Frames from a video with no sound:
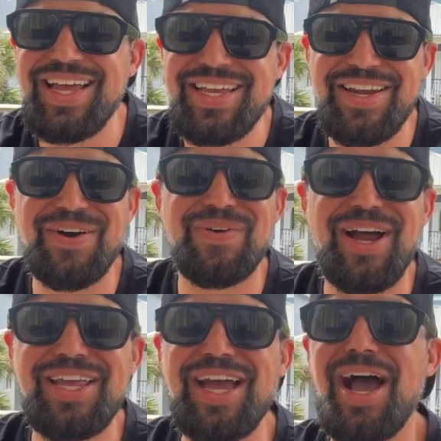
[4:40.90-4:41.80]
no,
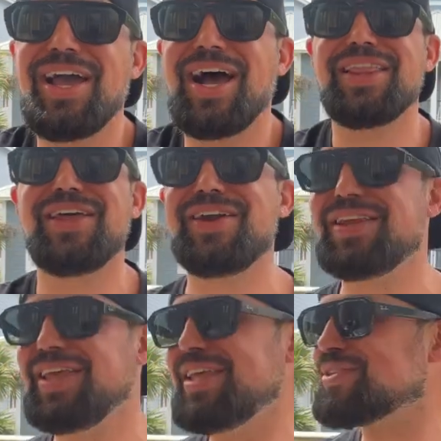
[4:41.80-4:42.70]
Rodney, I
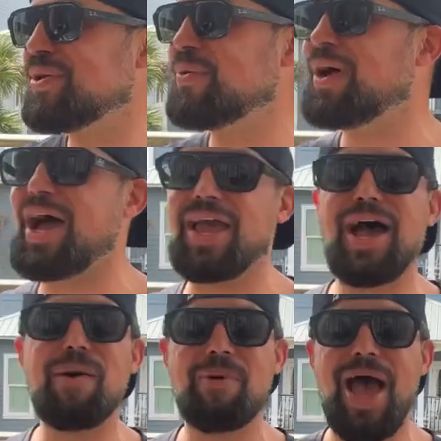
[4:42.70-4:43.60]
literally, so I
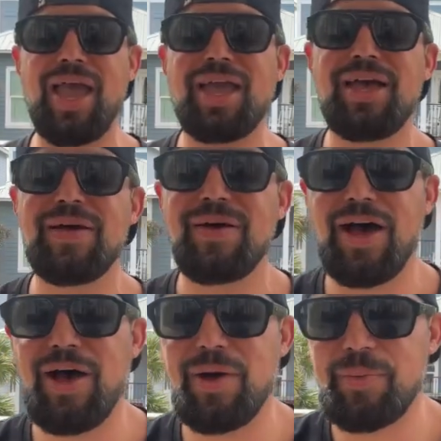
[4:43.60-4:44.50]
got back,
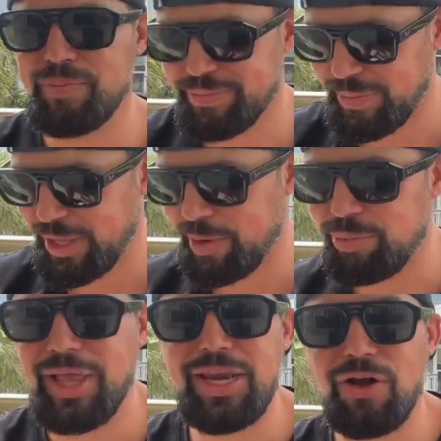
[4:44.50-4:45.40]

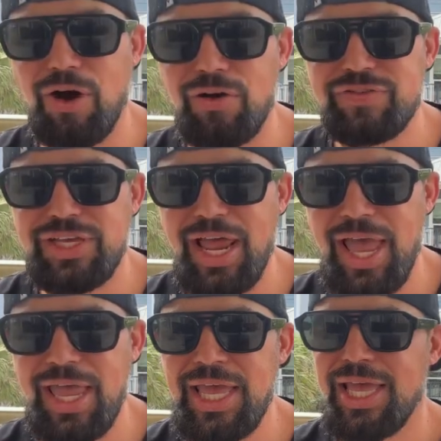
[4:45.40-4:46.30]
played golf
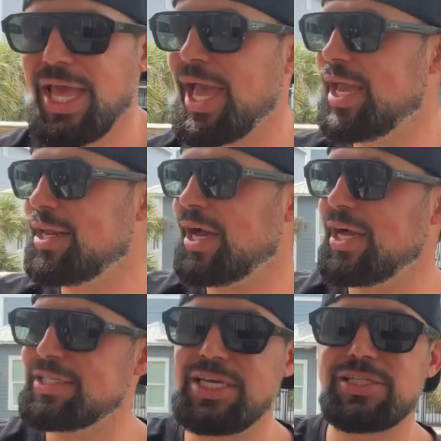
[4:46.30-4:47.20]
today, and
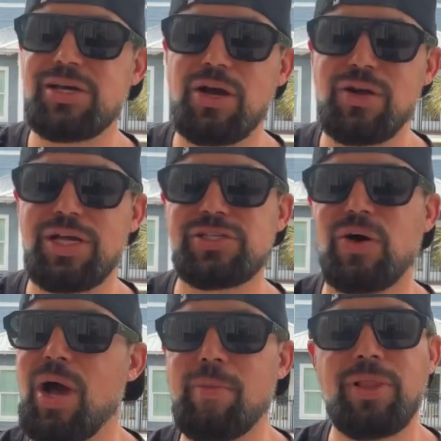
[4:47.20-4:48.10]
T's hungry.
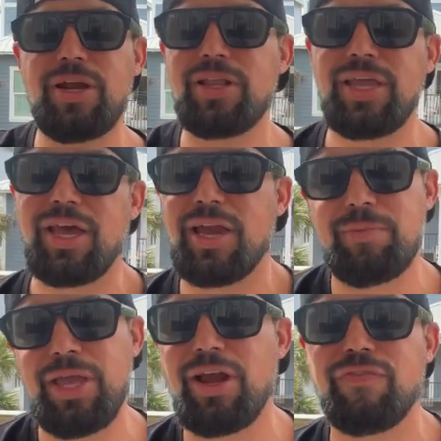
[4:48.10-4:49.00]
So I'm literally going to
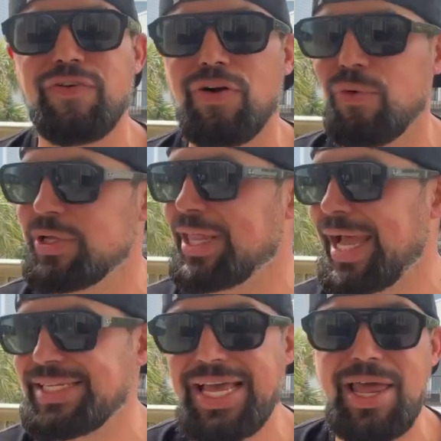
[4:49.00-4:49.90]
be here for only
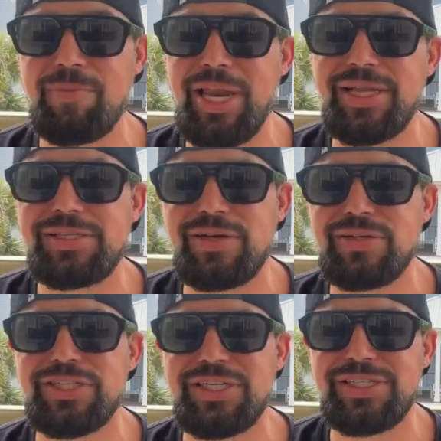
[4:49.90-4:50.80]
like 10 minutes. So
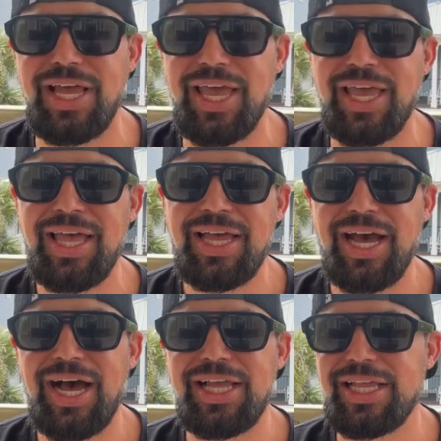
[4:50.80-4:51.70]
she's like,
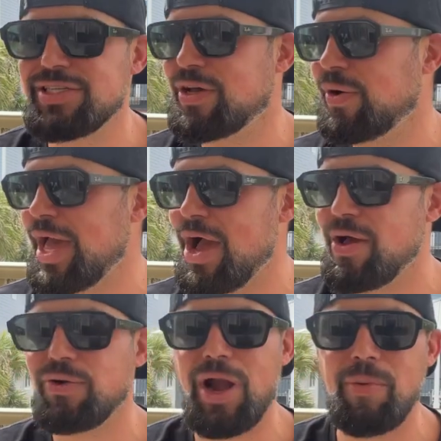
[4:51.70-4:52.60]
let's go
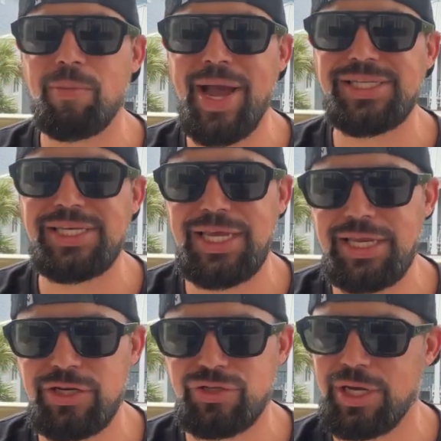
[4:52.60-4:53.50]
down, grab a bite to eat
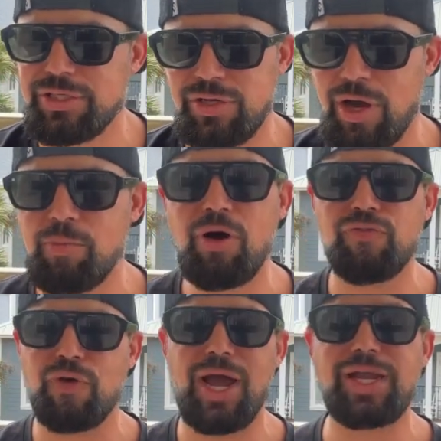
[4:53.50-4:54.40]
and a drink. So I'm all
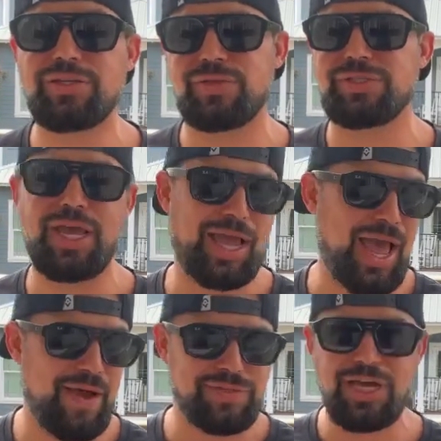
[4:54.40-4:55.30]
for it. I just was like, I
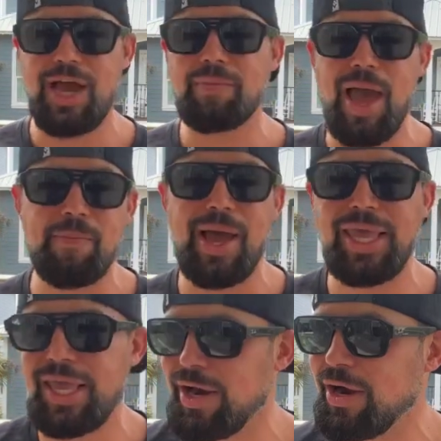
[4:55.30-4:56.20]
have time. I have my
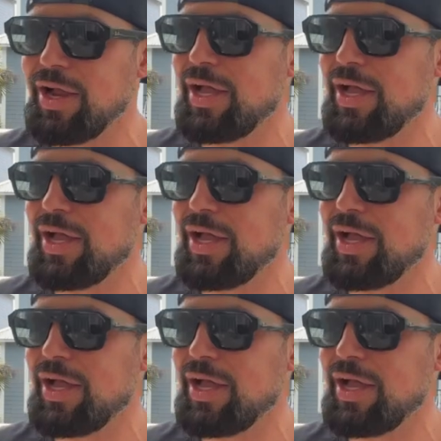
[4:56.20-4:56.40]
gear.